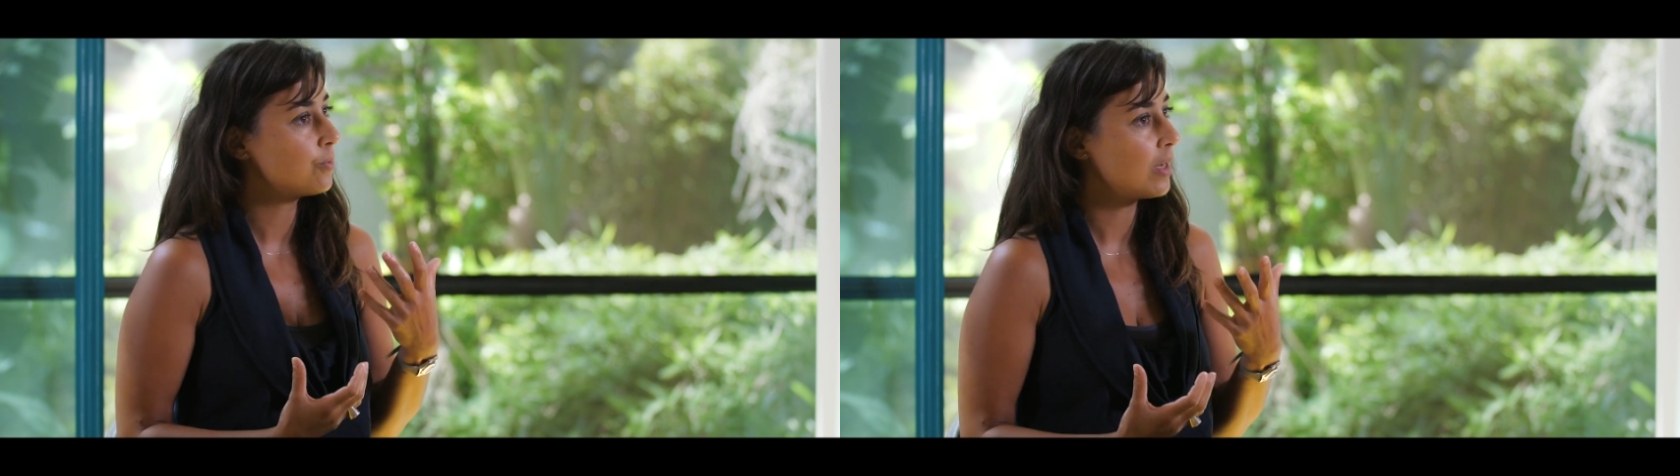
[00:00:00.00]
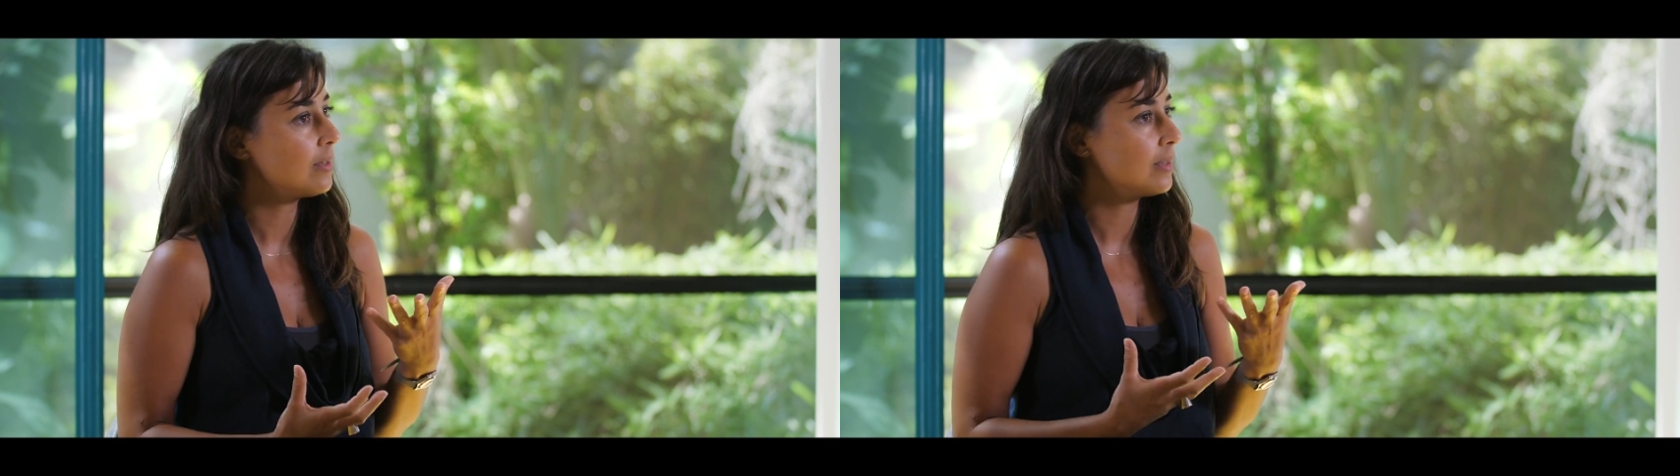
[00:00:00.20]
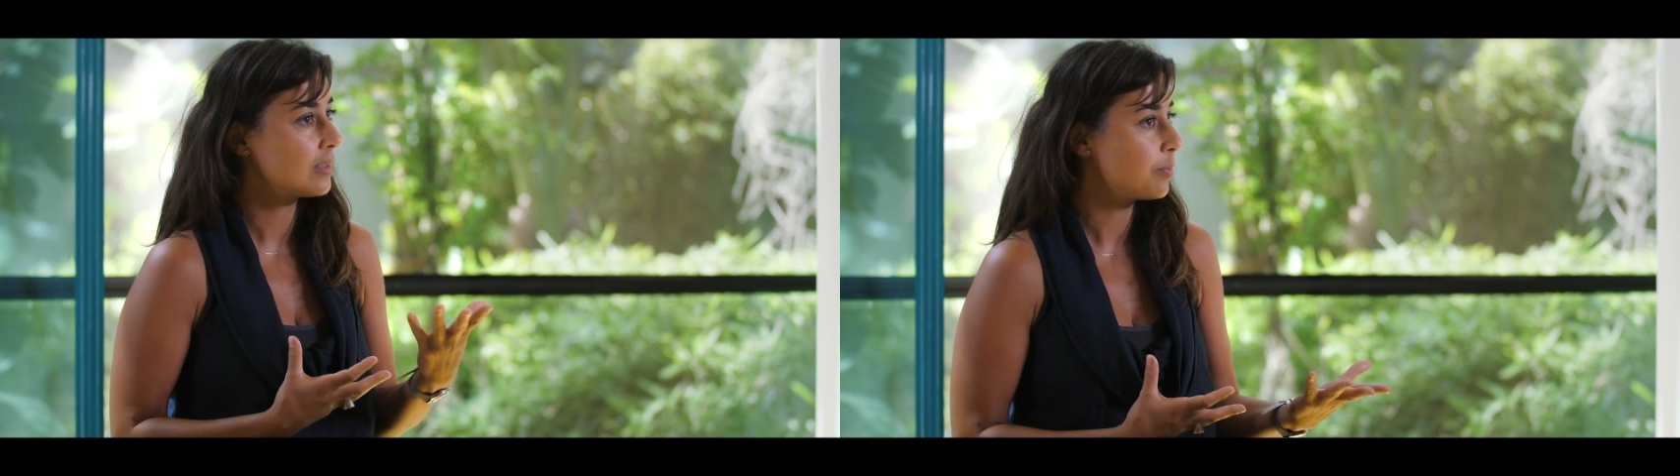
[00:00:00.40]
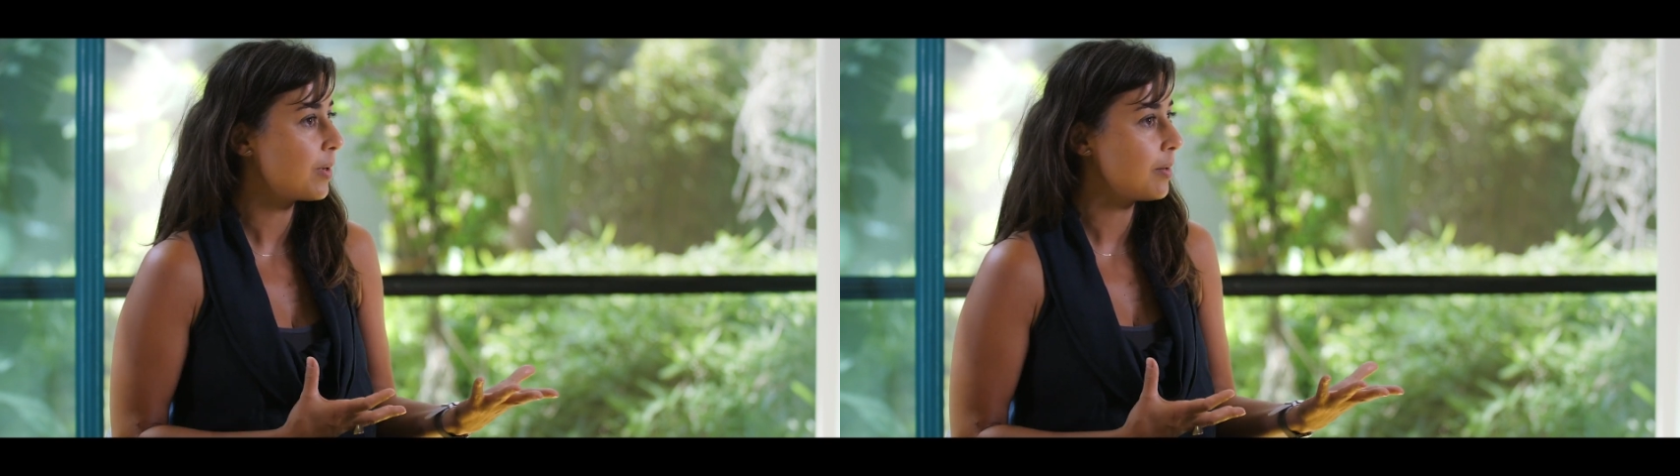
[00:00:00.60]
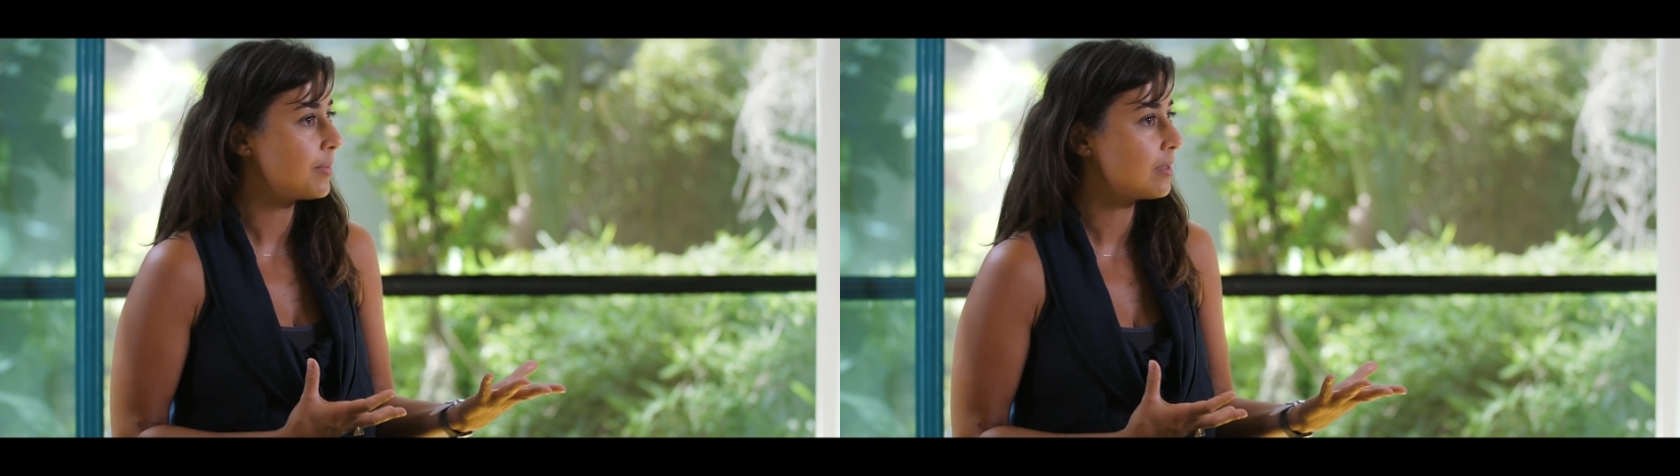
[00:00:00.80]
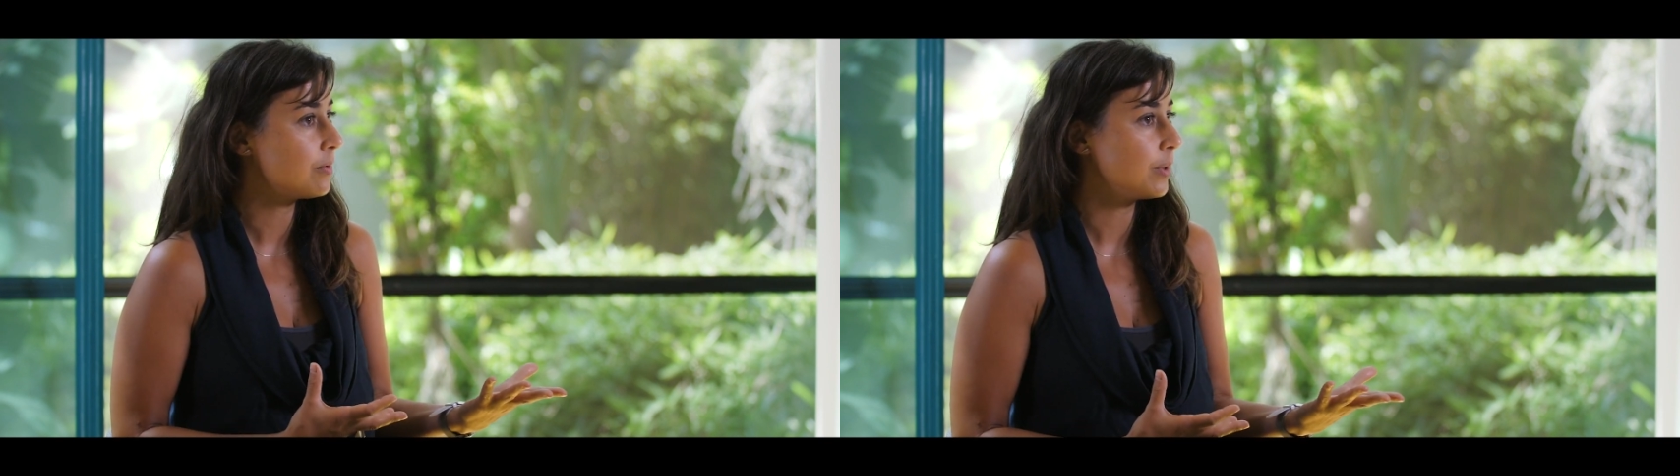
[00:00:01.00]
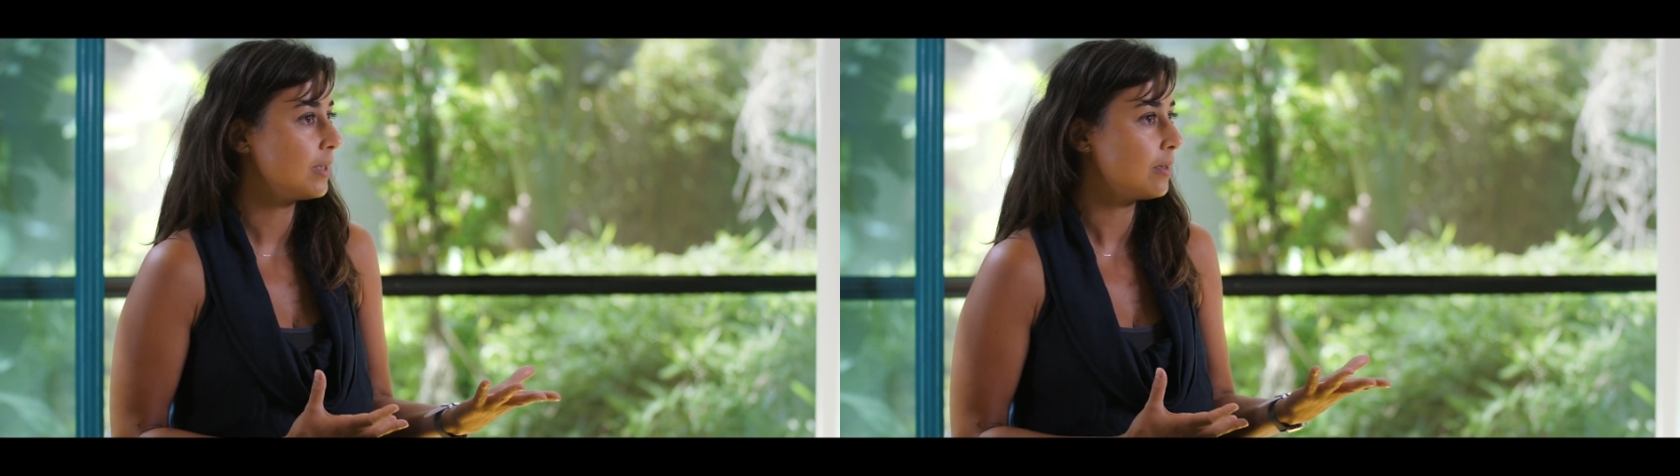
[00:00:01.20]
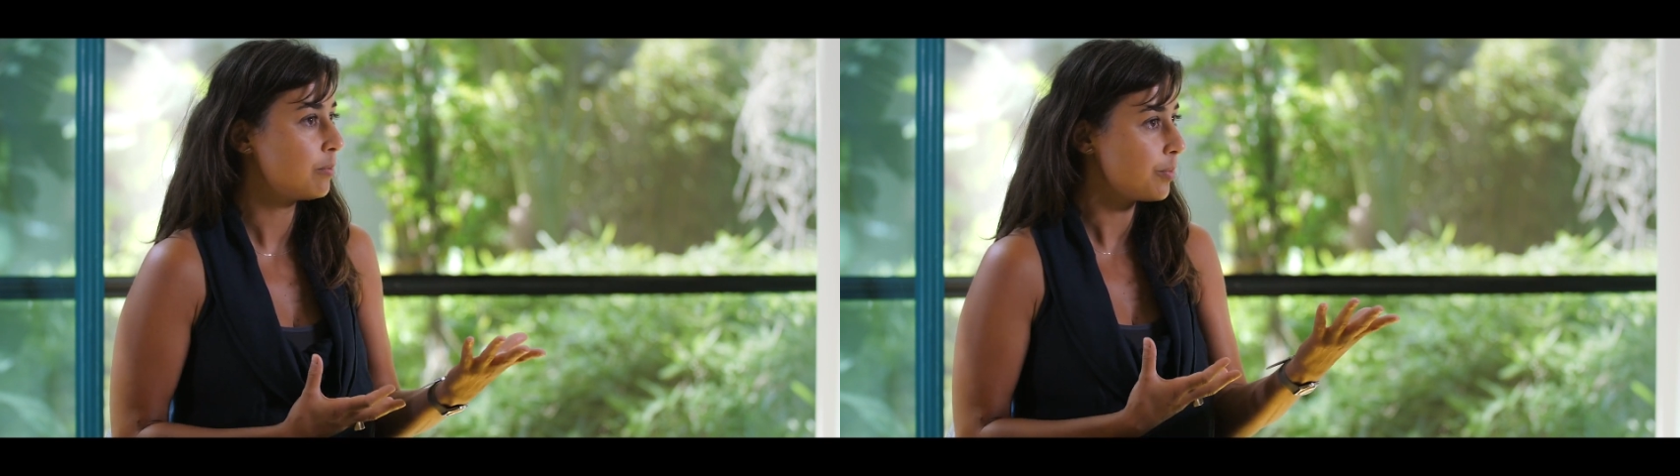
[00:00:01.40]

run the experiments we are